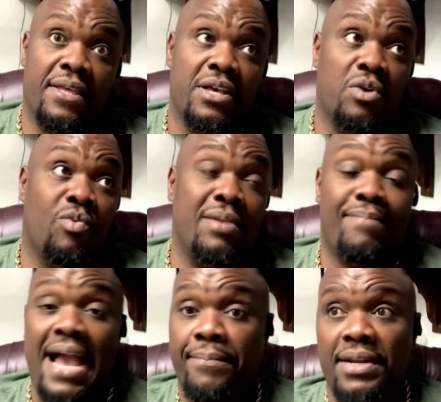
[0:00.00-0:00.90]
went
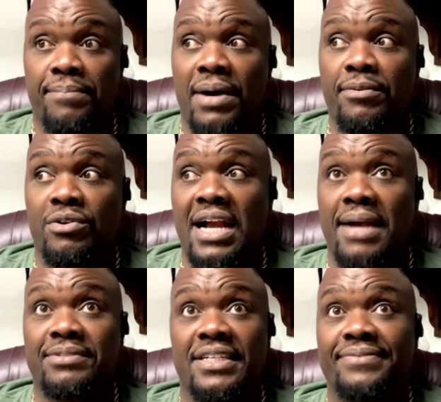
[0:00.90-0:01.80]
back, put in bubble
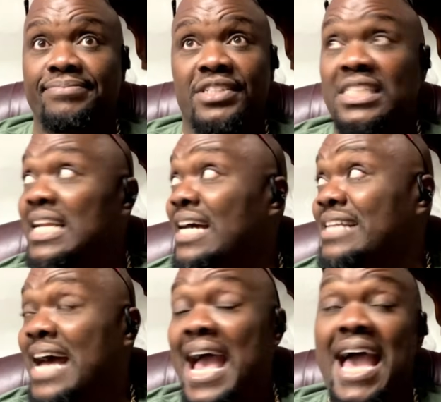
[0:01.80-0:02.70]
craps, and shit, I
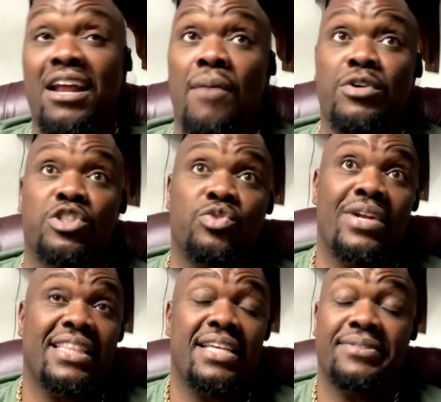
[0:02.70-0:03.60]
had almost 20.
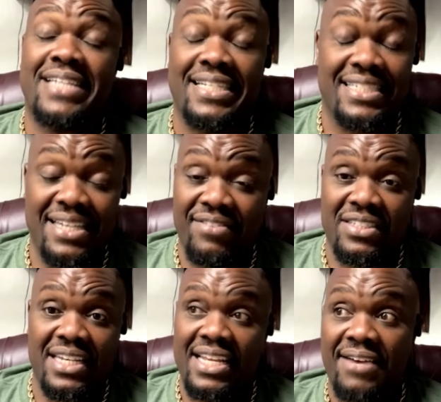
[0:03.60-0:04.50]
I think it was like
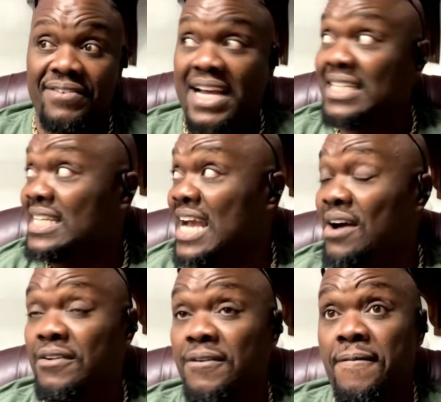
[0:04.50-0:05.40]
17. I forgot to count,
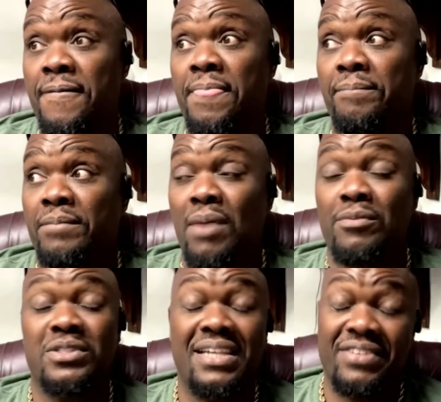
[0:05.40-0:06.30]
but
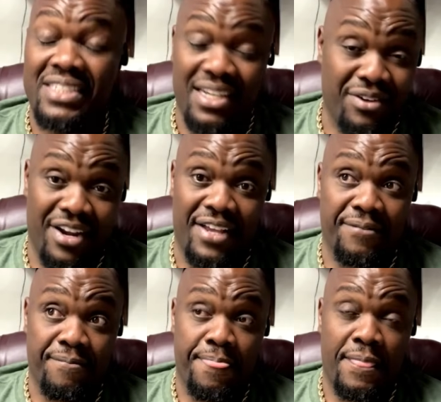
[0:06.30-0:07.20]
almost 17 grand.
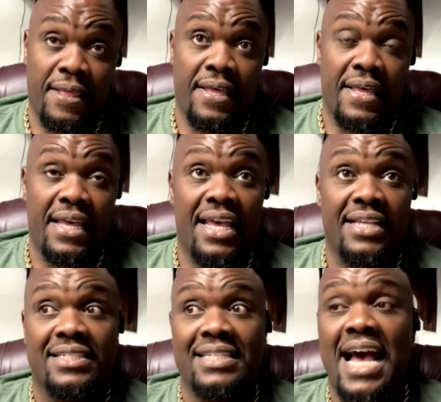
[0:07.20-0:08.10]

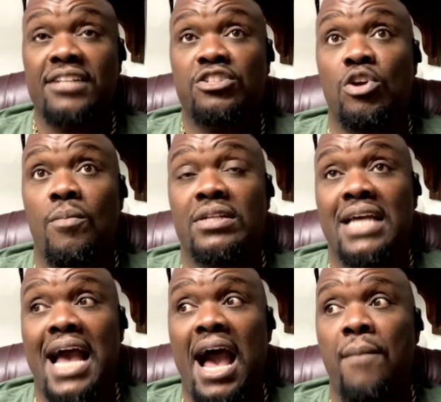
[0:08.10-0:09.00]
It's not so much
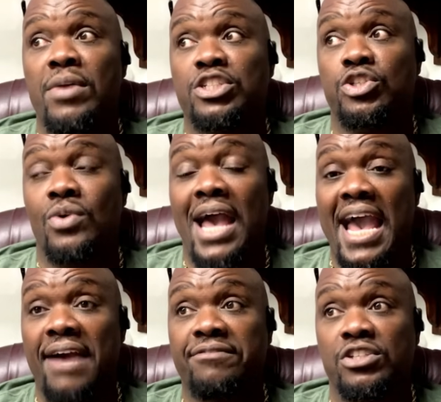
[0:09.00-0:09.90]
how much you
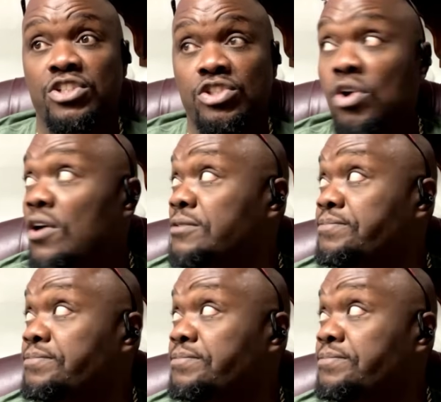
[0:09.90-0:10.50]
have to start.